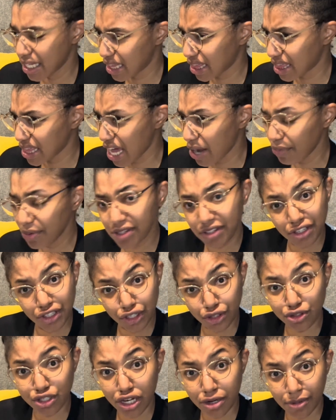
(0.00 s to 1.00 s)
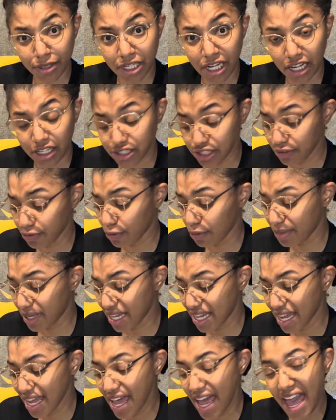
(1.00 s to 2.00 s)
That was a new terminology for
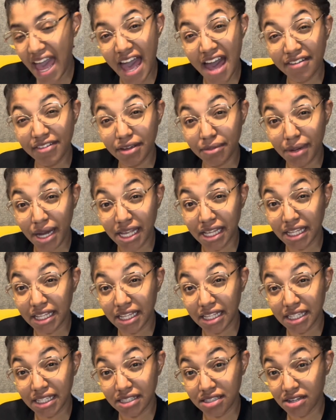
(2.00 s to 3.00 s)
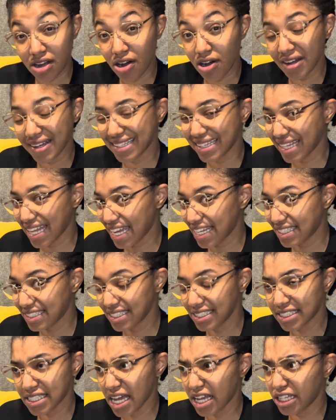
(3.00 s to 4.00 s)
me, having my dog
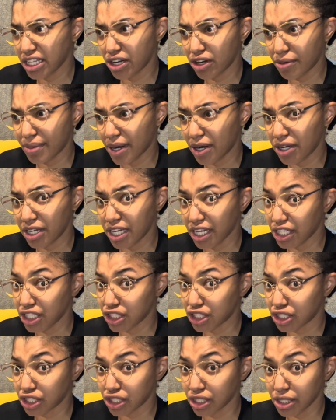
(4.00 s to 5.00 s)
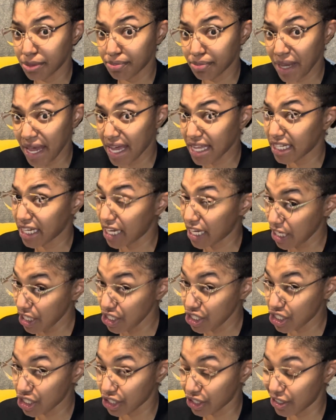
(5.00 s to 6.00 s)
licensed. I know about pet
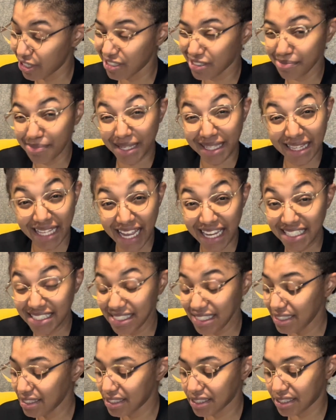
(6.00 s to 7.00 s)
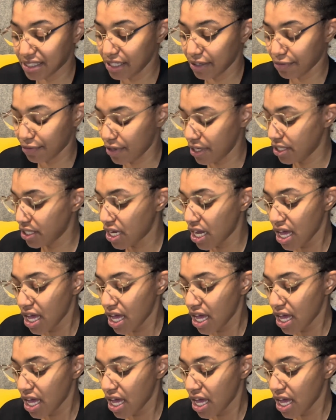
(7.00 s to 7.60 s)
insurance, but license, different.